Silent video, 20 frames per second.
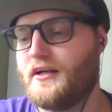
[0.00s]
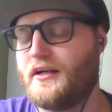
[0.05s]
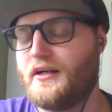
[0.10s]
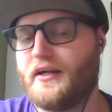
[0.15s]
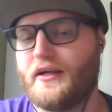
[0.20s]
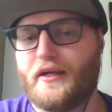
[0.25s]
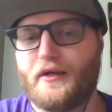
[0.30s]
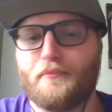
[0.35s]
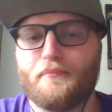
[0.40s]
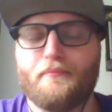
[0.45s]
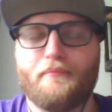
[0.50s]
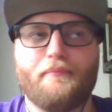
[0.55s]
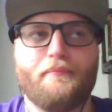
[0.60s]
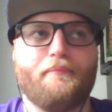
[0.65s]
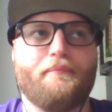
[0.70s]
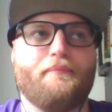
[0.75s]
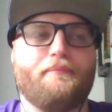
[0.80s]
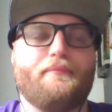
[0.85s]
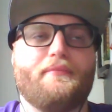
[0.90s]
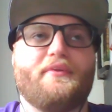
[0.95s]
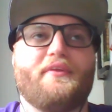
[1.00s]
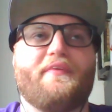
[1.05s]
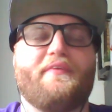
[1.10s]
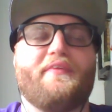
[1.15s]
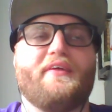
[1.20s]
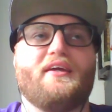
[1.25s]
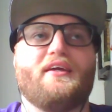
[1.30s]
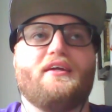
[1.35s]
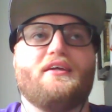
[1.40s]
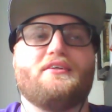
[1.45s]
And the
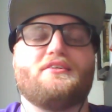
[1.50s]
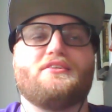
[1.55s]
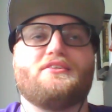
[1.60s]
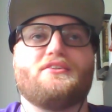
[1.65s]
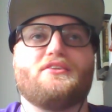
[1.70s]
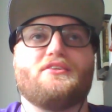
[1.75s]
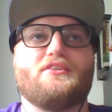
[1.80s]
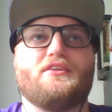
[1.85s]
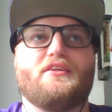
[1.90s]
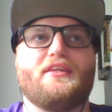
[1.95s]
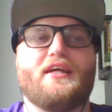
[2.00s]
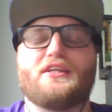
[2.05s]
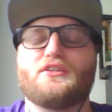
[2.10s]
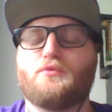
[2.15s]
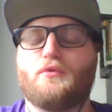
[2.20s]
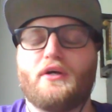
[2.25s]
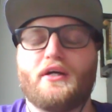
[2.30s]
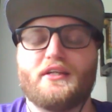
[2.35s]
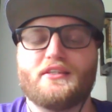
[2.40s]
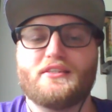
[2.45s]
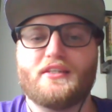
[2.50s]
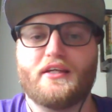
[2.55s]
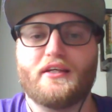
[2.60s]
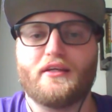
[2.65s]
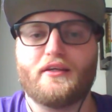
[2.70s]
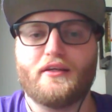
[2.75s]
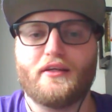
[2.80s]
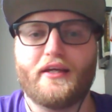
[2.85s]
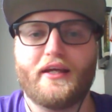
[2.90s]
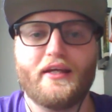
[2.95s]
thing is, that's why it's
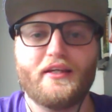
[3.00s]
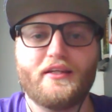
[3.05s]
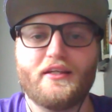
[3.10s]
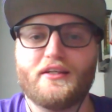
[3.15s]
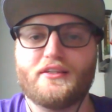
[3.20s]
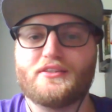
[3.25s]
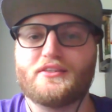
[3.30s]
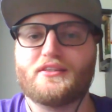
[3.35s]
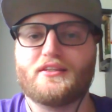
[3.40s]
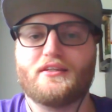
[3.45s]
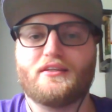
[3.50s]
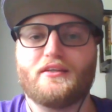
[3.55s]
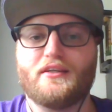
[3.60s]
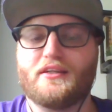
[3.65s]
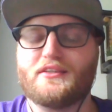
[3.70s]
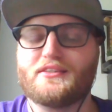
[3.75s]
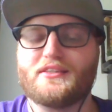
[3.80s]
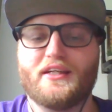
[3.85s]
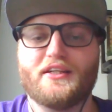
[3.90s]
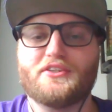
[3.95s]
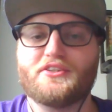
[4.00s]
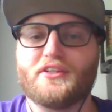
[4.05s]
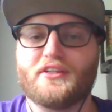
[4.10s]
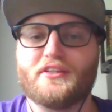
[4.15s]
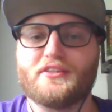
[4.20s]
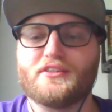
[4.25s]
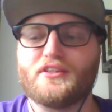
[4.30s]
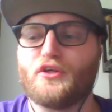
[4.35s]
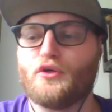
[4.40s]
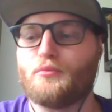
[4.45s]
like AD's extension
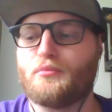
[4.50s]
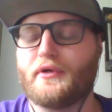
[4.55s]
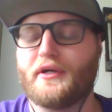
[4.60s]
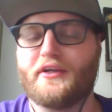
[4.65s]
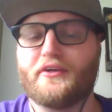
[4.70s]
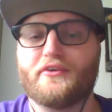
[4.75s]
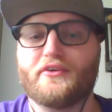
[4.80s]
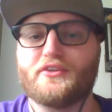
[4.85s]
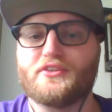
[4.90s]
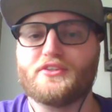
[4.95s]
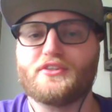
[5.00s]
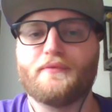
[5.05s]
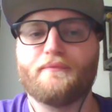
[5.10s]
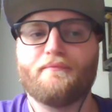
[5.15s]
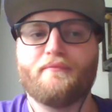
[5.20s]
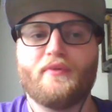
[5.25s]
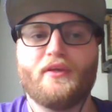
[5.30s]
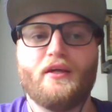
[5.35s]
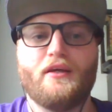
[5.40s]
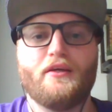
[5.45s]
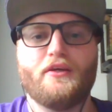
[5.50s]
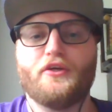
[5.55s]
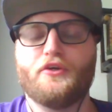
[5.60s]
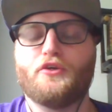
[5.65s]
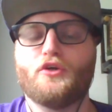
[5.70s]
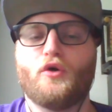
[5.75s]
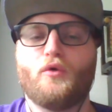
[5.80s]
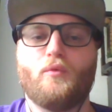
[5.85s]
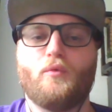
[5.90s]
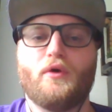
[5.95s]
is a no-brainer, because you
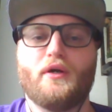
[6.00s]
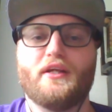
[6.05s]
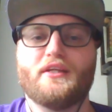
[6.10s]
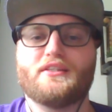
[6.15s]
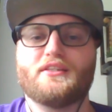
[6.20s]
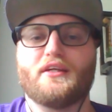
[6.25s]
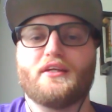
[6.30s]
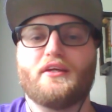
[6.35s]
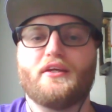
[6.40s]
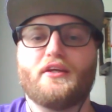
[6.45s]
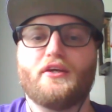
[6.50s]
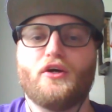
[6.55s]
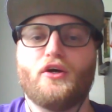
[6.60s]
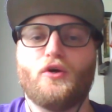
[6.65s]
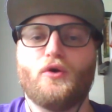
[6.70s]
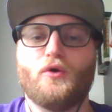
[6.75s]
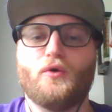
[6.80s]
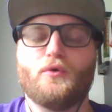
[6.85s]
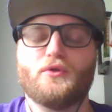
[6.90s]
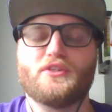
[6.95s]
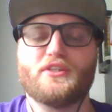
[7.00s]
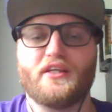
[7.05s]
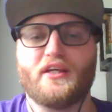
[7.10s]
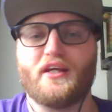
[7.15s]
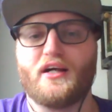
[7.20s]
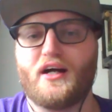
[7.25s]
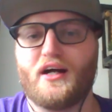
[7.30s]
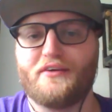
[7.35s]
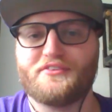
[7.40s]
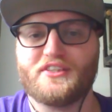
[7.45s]
don't want it to go to the
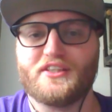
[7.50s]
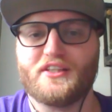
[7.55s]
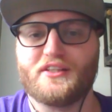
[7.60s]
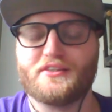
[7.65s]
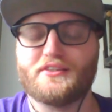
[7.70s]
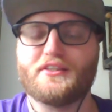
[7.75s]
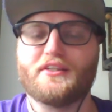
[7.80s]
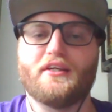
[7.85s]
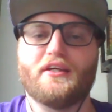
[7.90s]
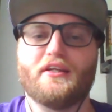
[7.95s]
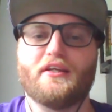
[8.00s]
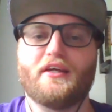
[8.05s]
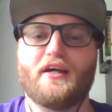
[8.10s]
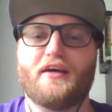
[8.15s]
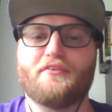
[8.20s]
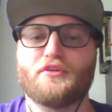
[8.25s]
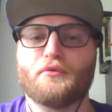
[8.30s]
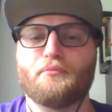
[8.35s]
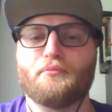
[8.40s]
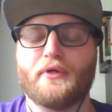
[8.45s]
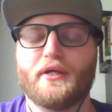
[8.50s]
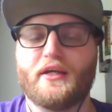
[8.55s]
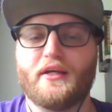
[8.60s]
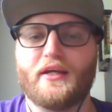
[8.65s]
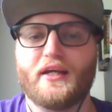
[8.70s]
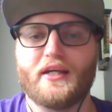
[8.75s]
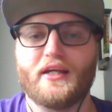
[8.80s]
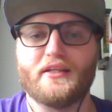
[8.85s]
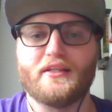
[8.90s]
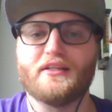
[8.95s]
offseason and have to
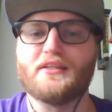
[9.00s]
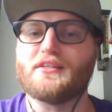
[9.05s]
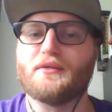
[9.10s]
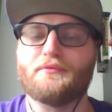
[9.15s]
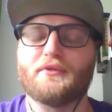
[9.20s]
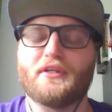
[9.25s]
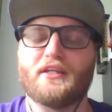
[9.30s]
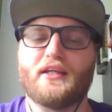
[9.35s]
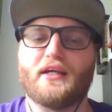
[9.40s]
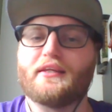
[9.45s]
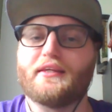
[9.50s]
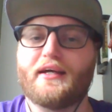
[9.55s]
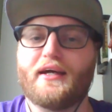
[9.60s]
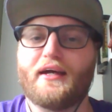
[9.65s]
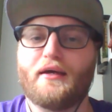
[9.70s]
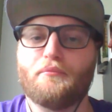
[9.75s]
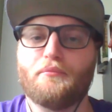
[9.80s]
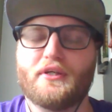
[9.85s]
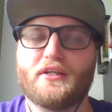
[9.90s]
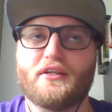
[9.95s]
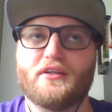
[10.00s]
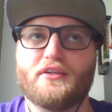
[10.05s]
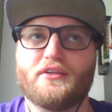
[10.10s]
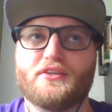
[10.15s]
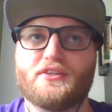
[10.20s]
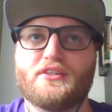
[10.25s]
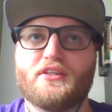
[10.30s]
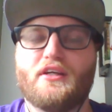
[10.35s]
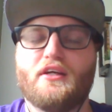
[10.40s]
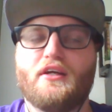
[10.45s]
pay AD something like that, because